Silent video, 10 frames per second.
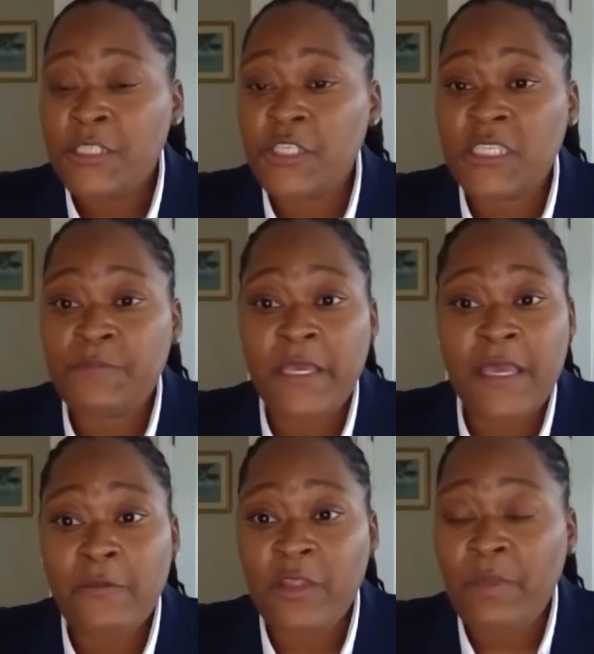just
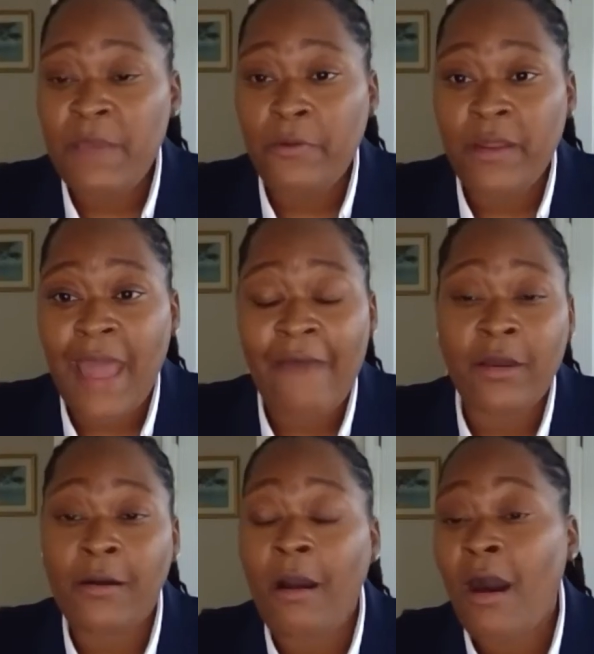speaking with people and
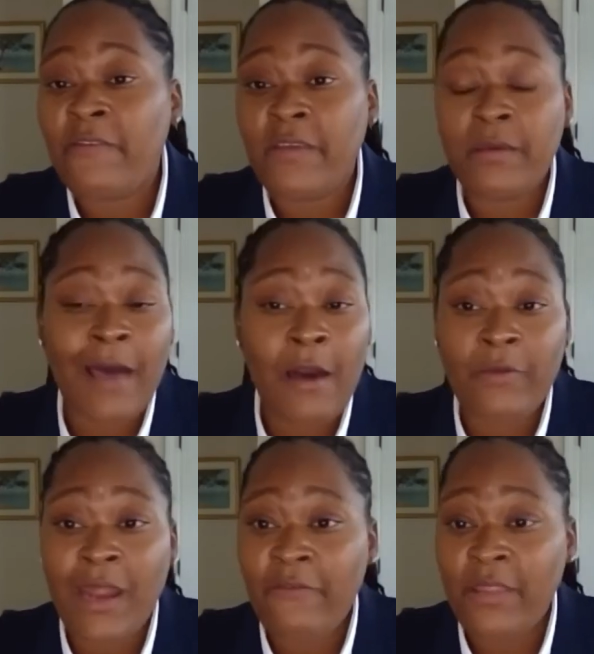having a coffee about
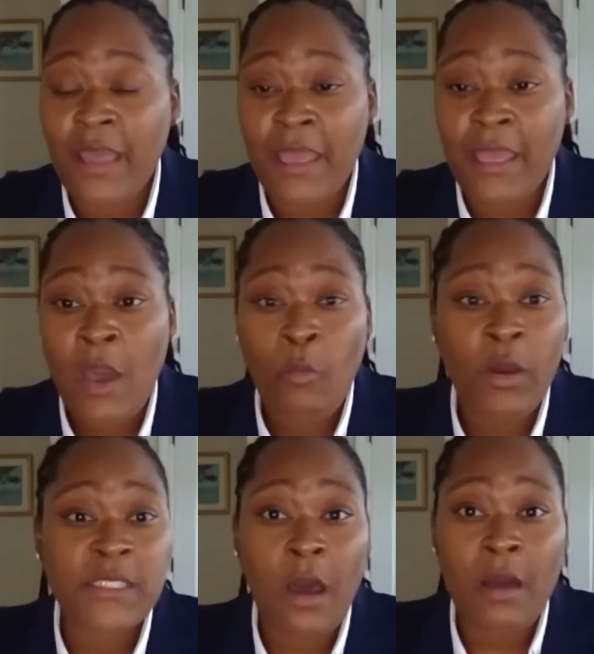whatever they
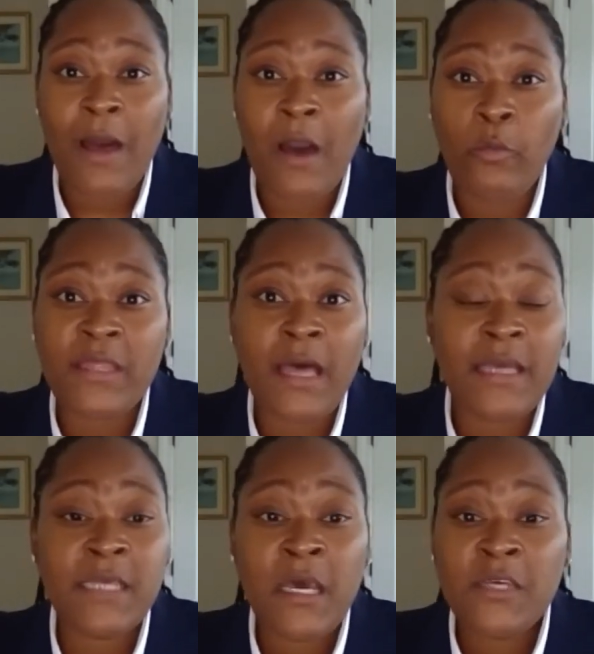want to talk about with us.